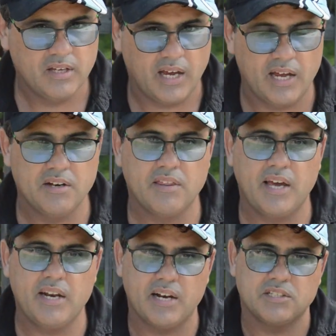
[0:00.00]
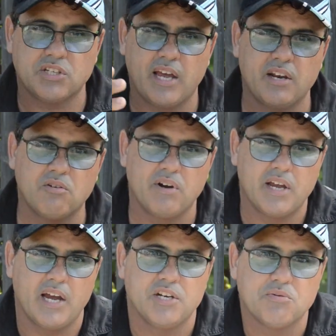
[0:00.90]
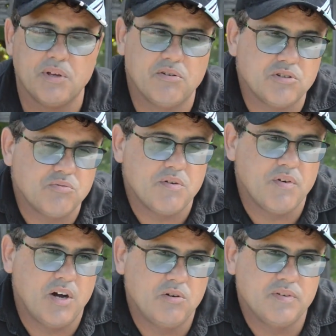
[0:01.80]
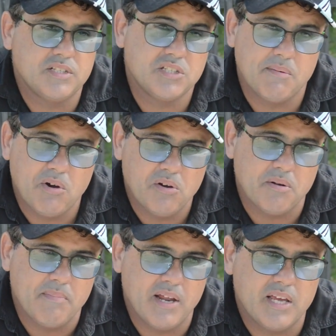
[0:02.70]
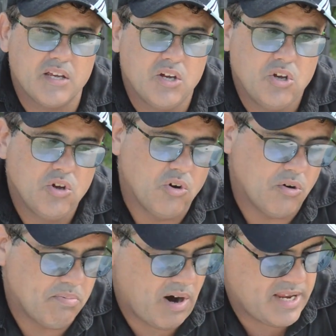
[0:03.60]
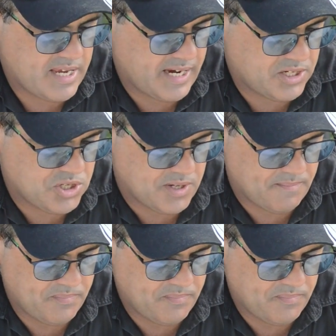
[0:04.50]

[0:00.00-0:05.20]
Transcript: Under that, and it's Category H, whether it's revolver, semi-automatic or break action.